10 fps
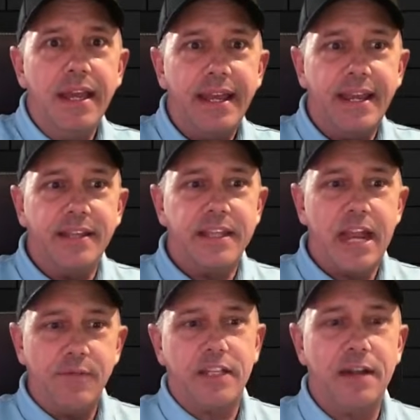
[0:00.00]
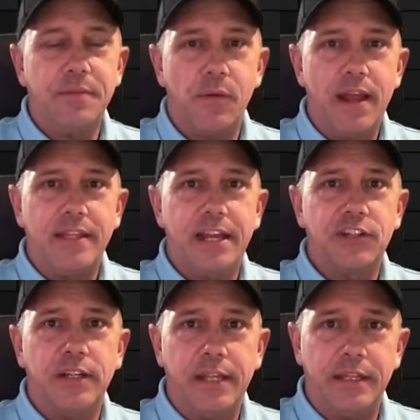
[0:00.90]
is every time they ran the
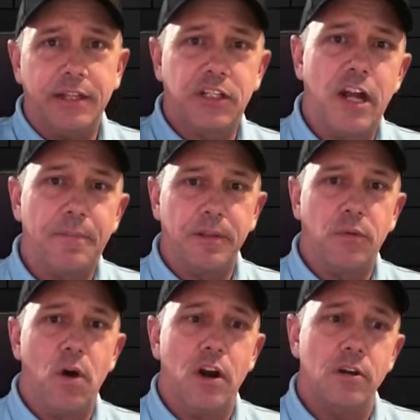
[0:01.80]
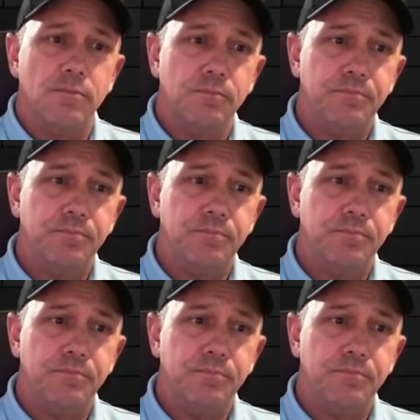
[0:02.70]
engine and they'd stop on the water,